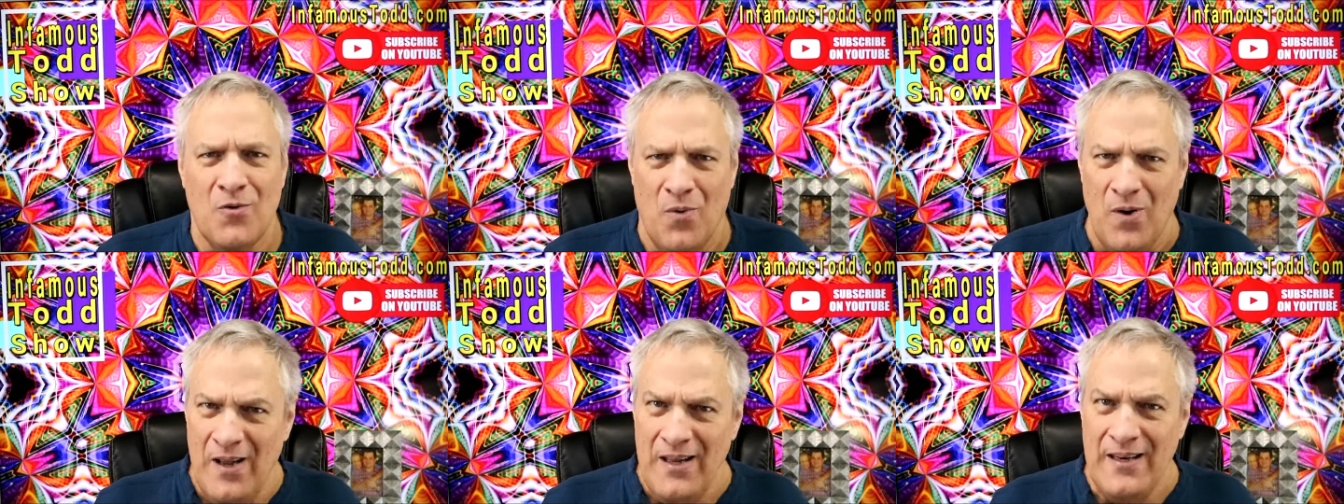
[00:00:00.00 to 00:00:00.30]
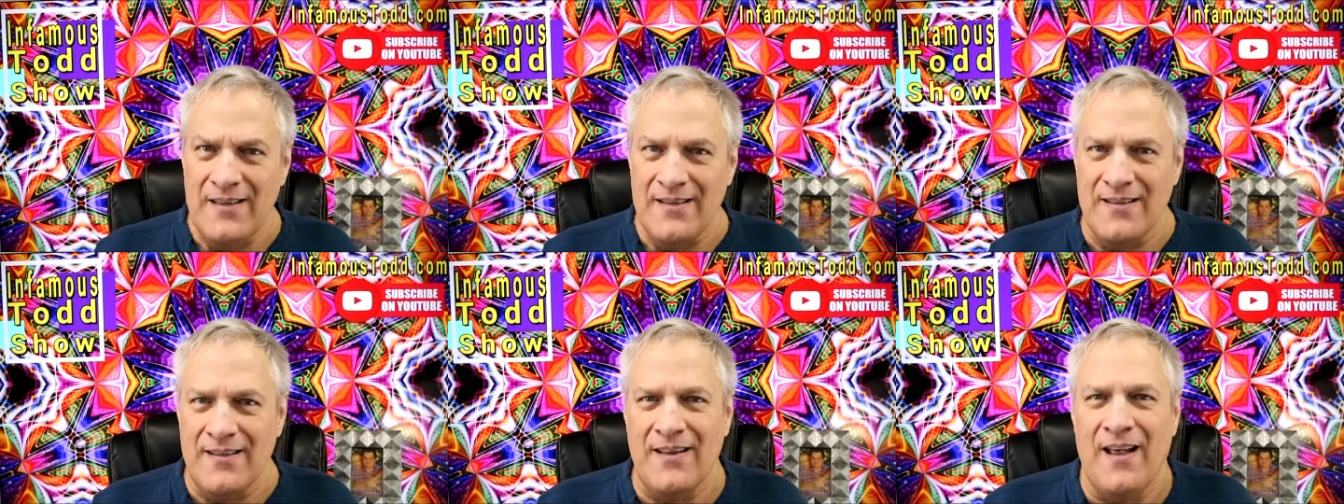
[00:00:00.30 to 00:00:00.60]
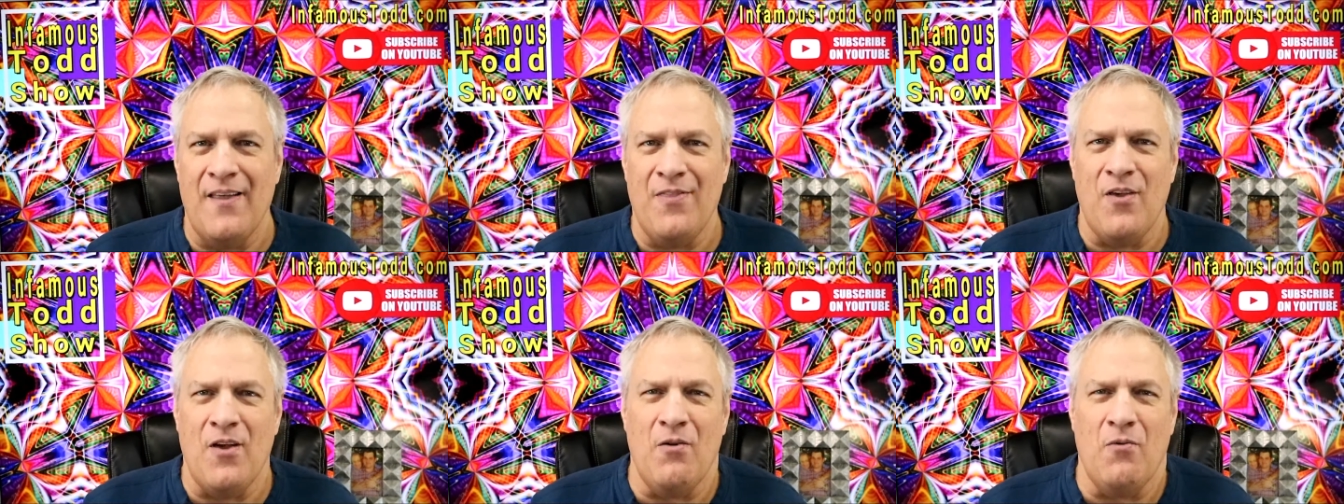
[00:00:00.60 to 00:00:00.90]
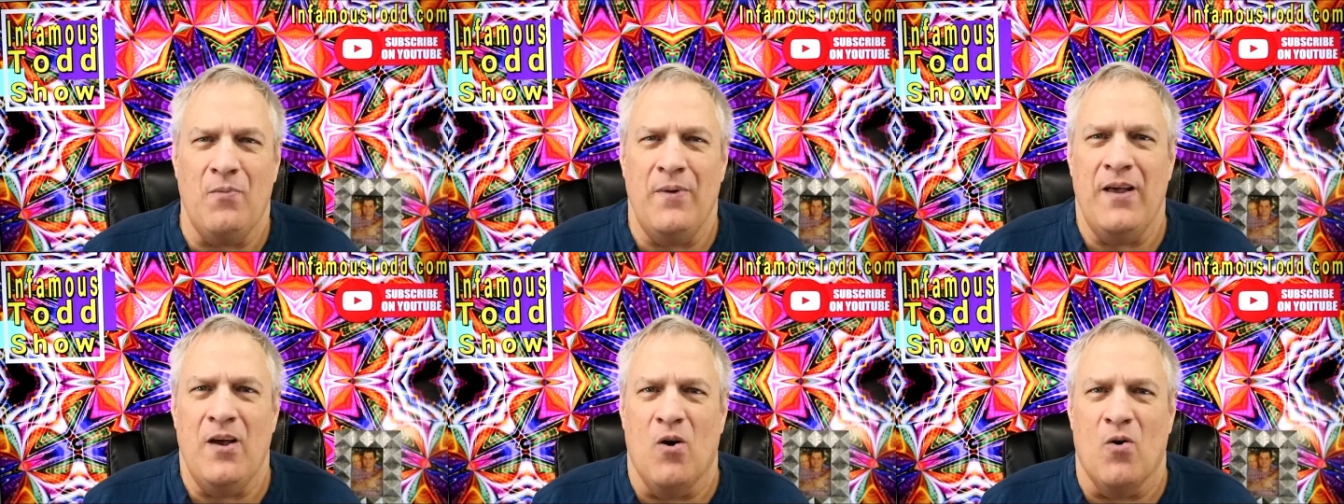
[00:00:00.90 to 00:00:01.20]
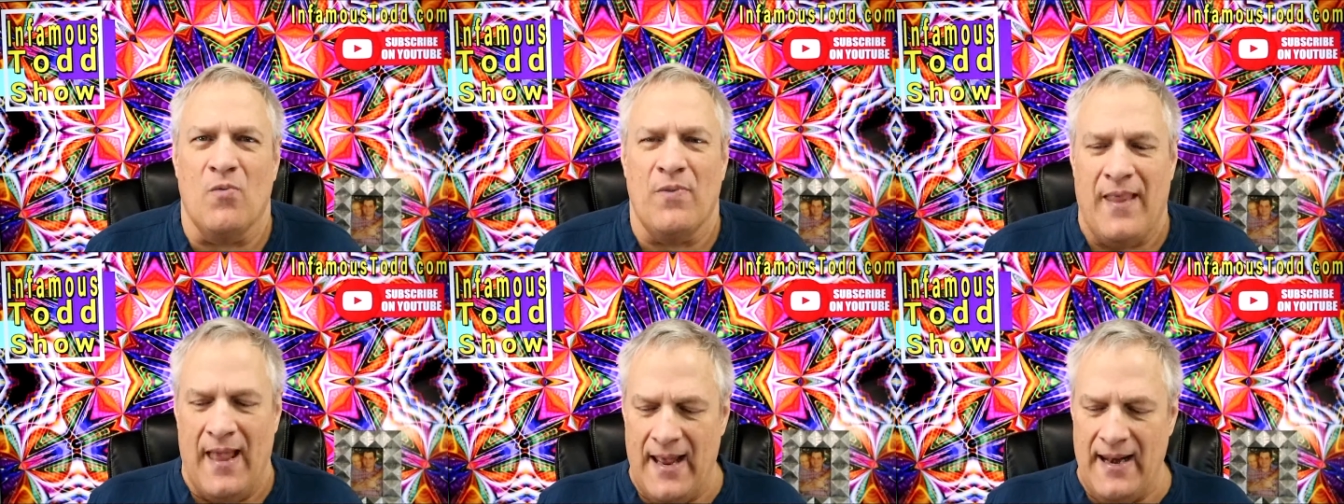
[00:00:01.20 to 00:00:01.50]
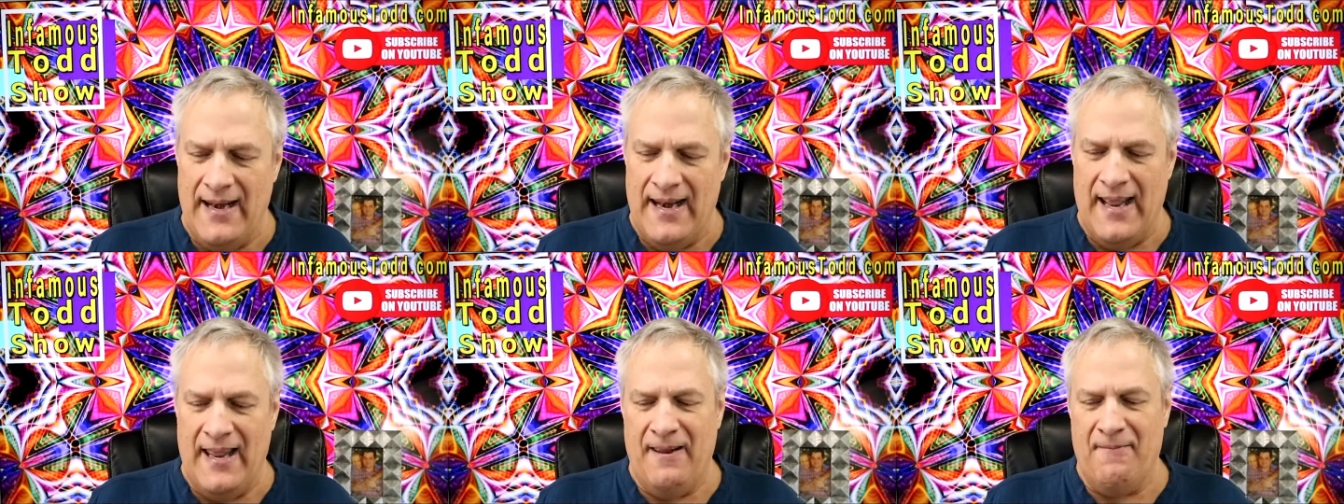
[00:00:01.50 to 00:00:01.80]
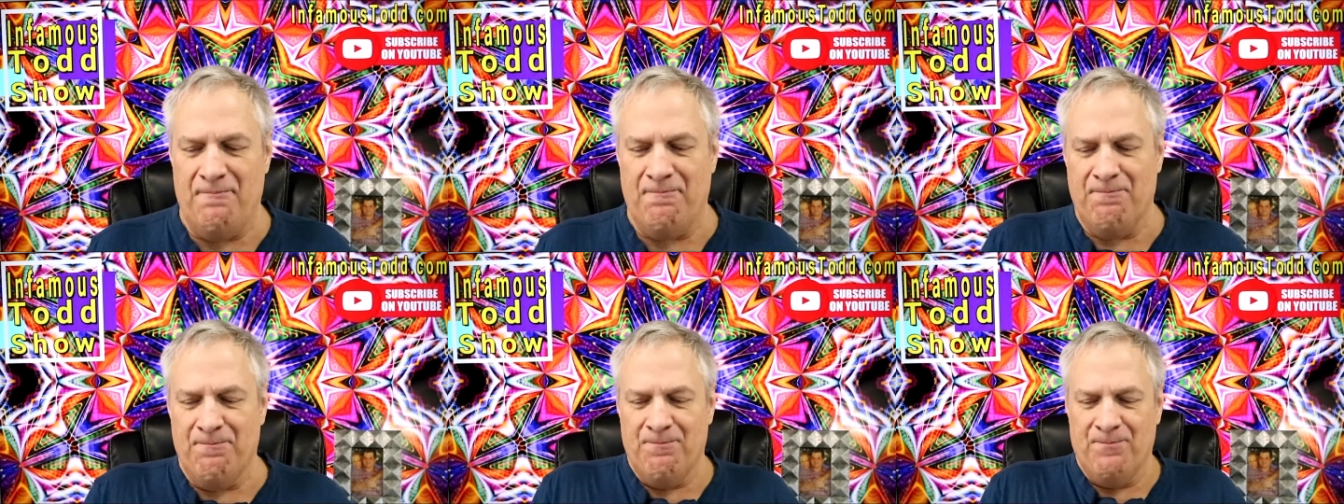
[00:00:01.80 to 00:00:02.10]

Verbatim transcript: What? I thought we owned that name.